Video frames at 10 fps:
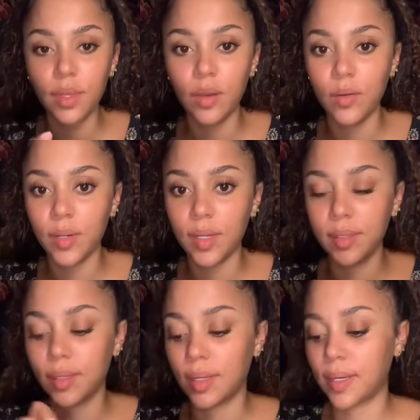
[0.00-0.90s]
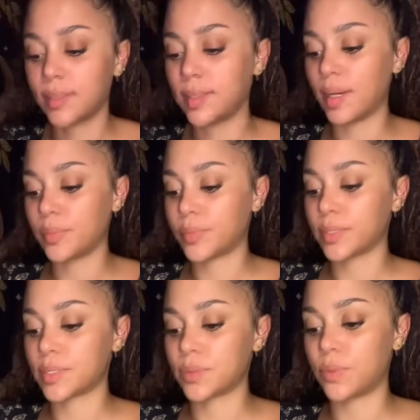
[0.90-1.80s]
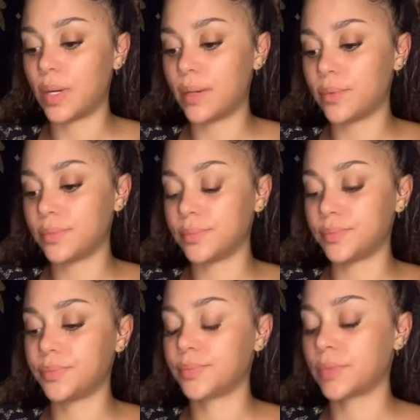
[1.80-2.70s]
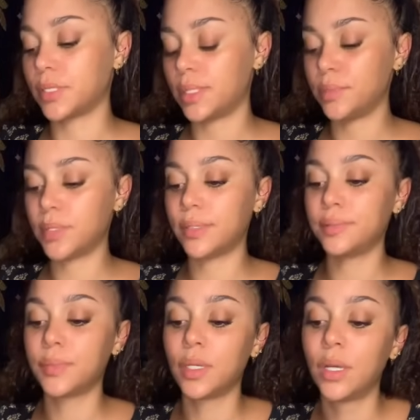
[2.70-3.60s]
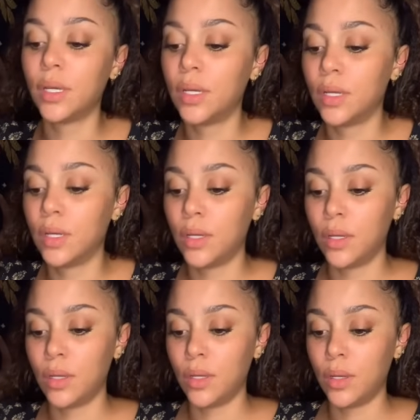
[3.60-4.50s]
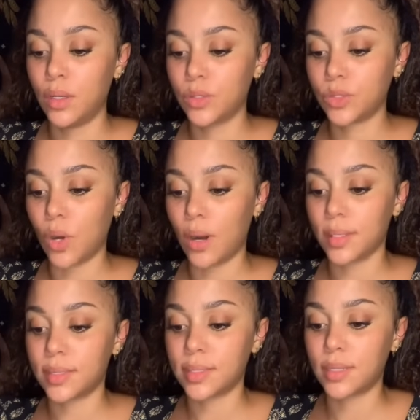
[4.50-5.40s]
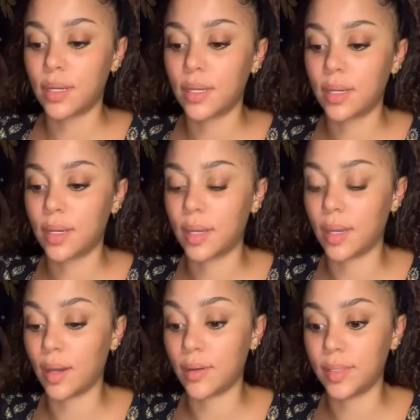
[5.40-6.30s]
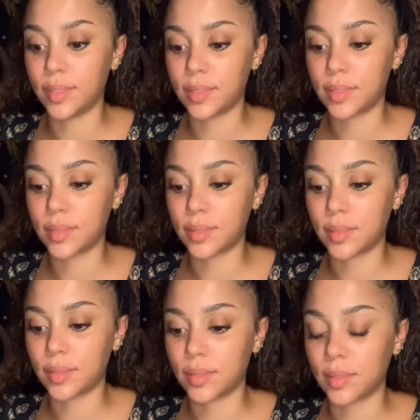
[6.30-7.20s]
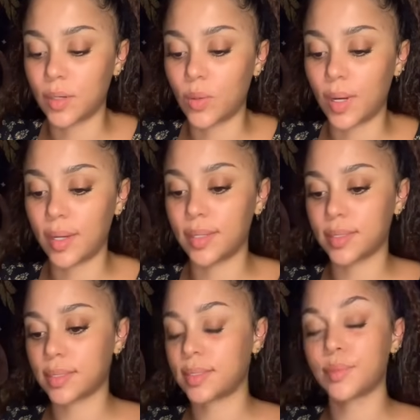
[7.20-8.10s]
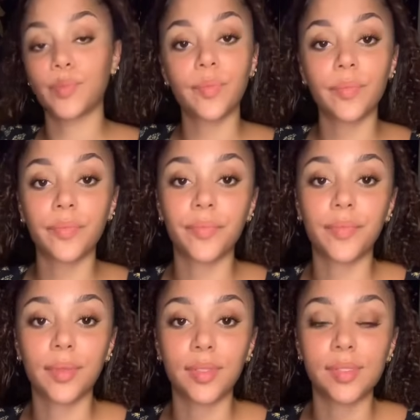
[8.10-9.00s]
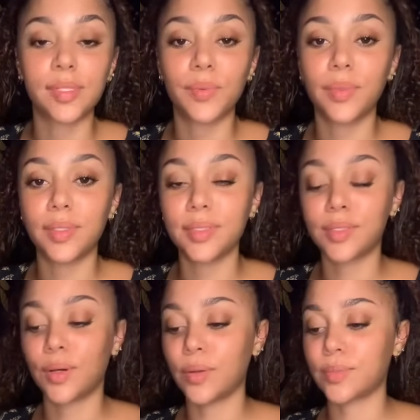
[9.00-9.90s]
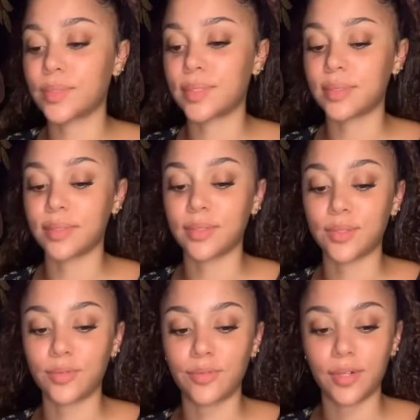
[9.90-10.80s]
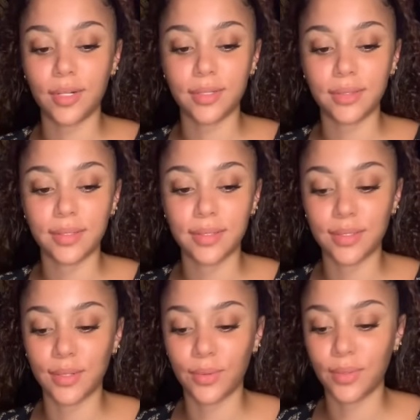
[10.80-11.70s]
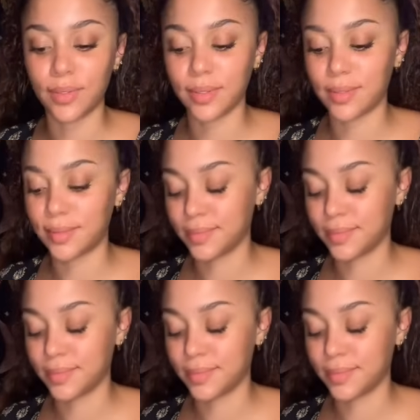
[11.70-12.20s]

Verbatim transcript: Okay, and the Empress. Wow. Libra, Taurus, Aries, Aquarius. Let's see where this goes. So far, so good.